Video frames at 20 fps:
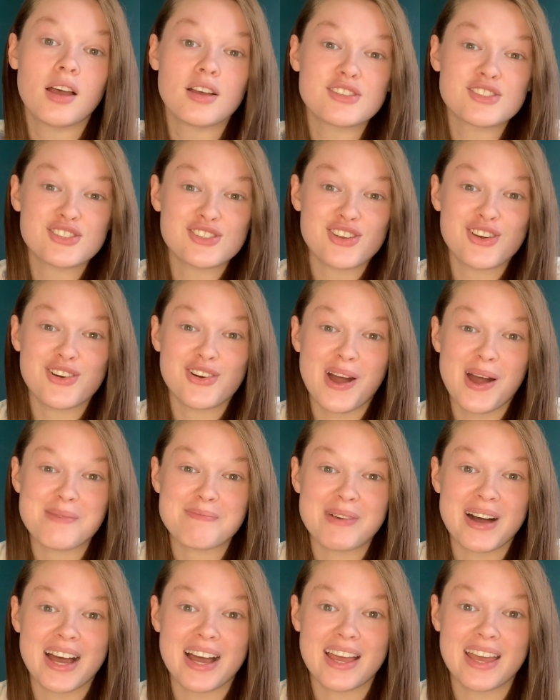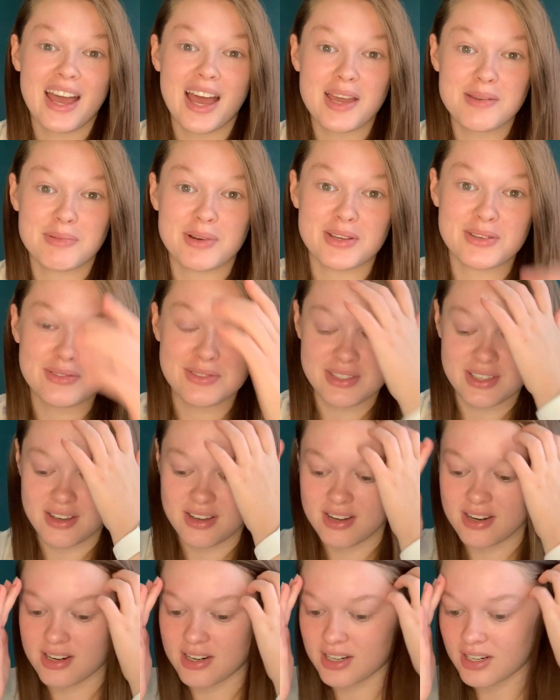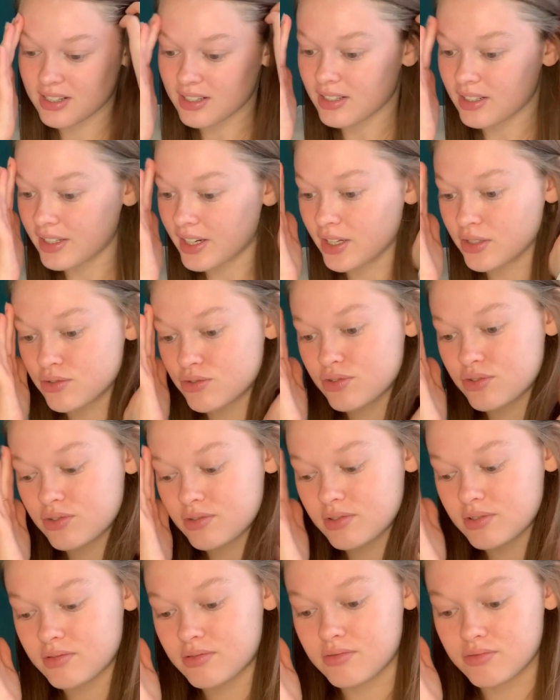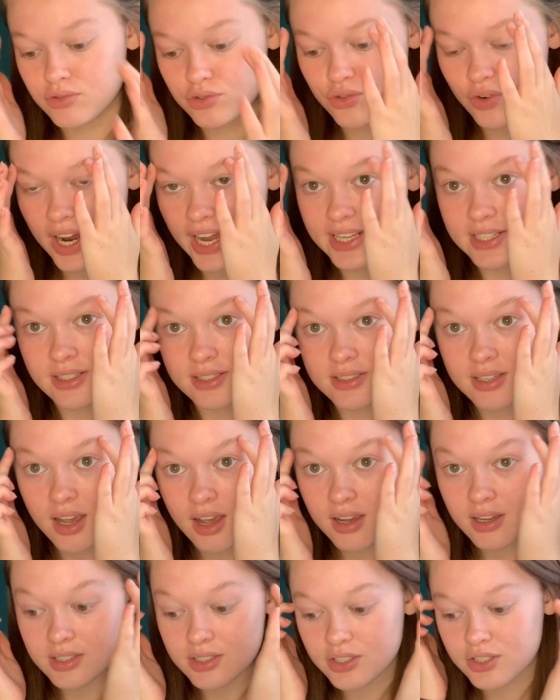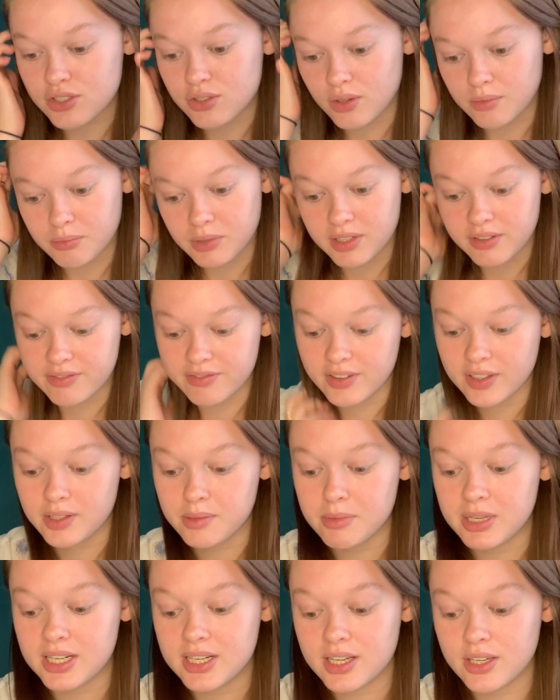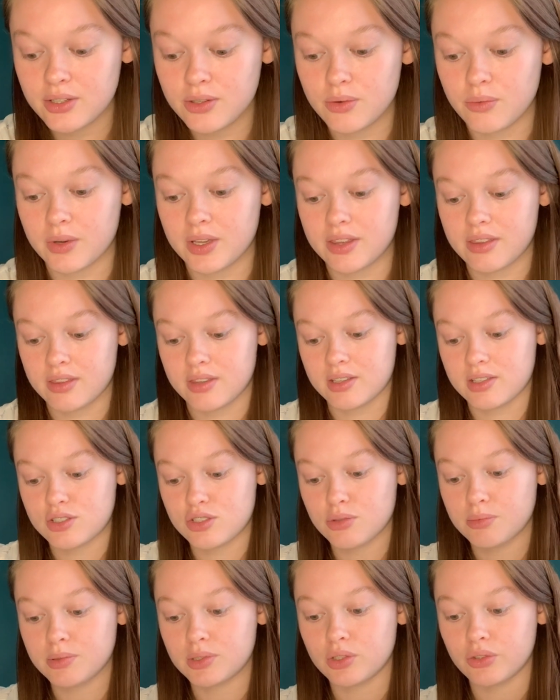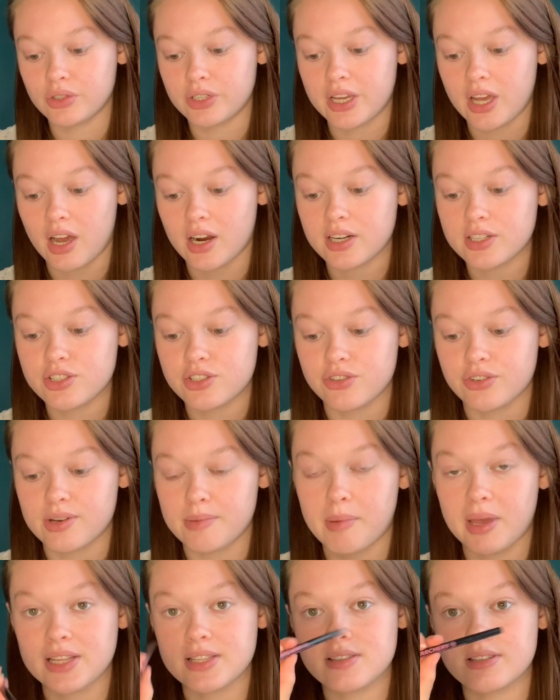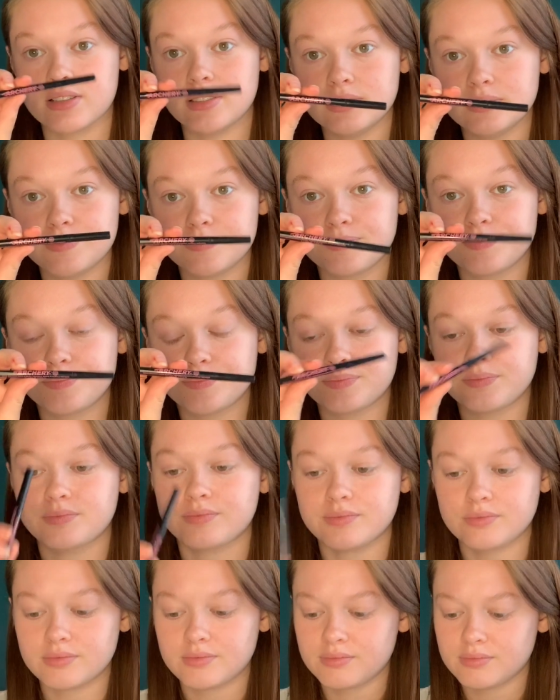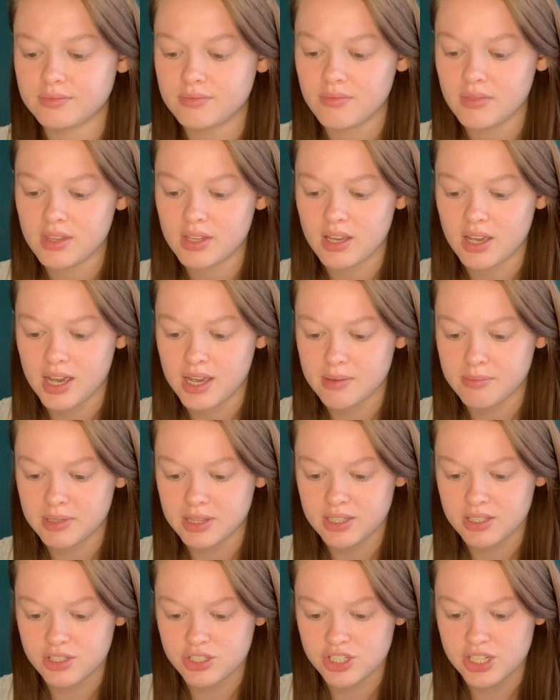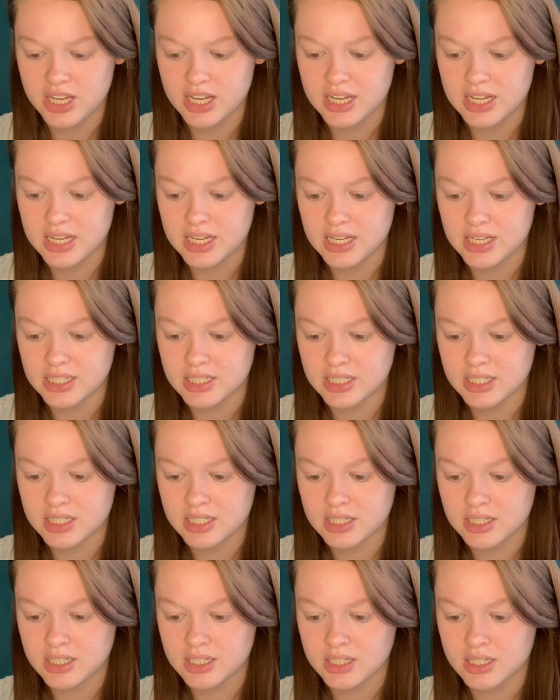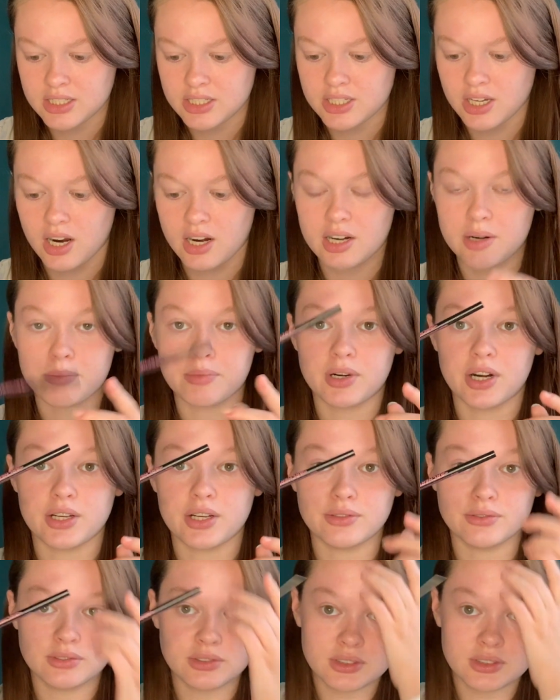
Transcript: So my eyebrows are now dry to touch, so I'm going to fill them in now with the Soap and Glory Archery pencil. I'm in the shade dark brown,